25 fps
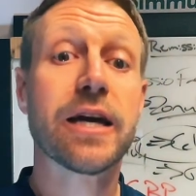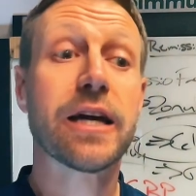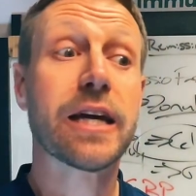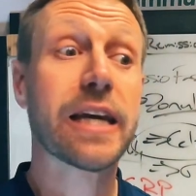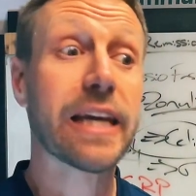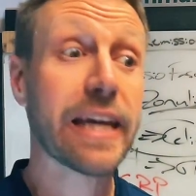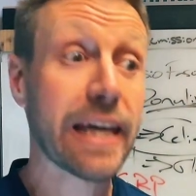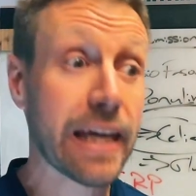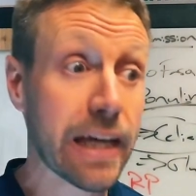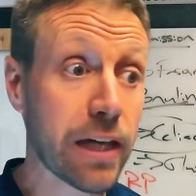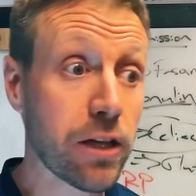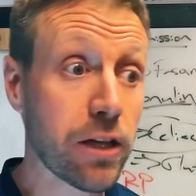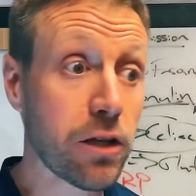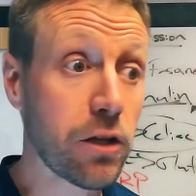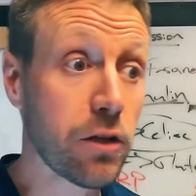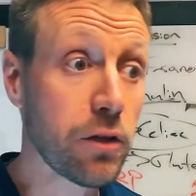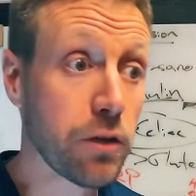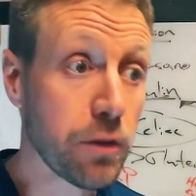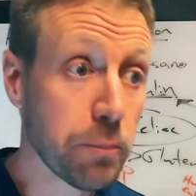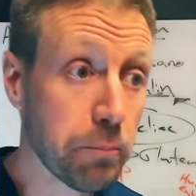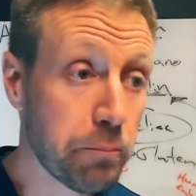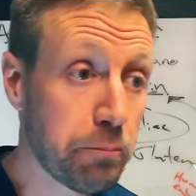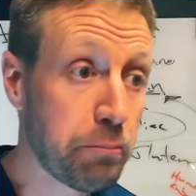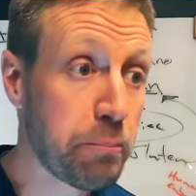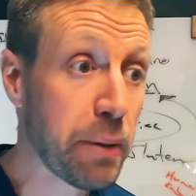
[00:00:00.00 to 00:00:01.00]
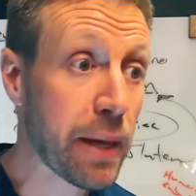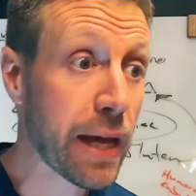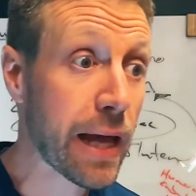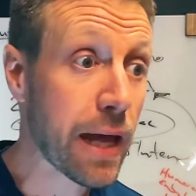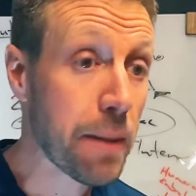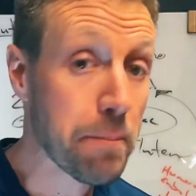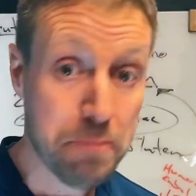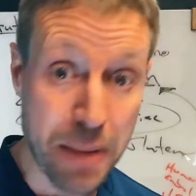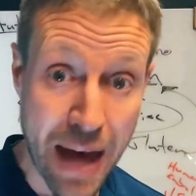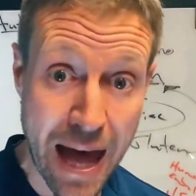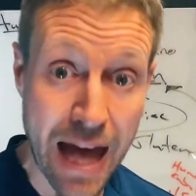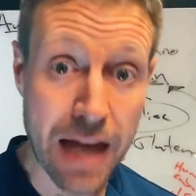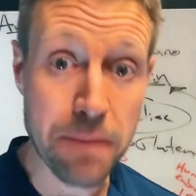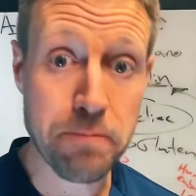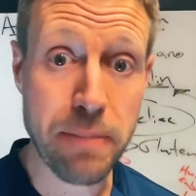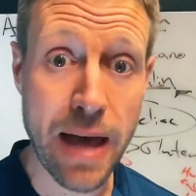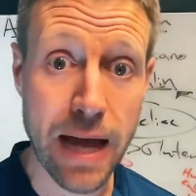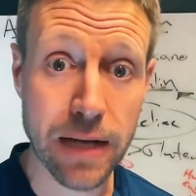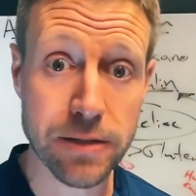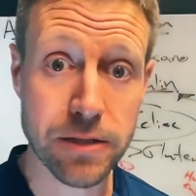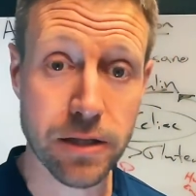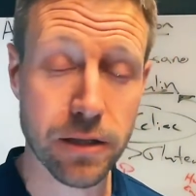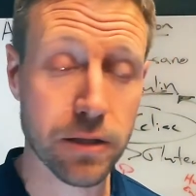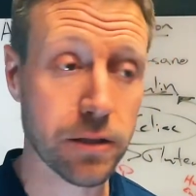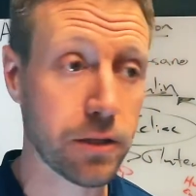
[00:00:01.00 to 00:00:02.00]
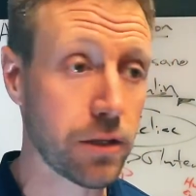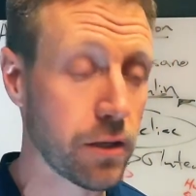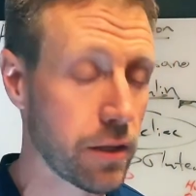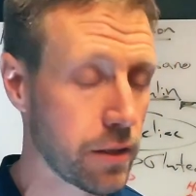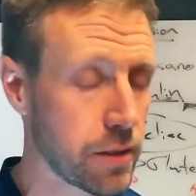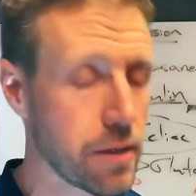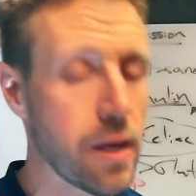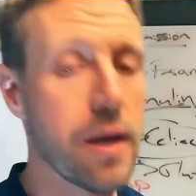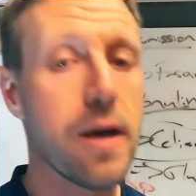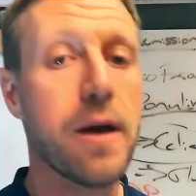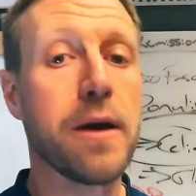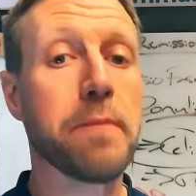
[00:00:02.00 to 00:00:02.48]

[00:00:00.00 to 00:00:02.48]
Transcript: kill bad bacteria.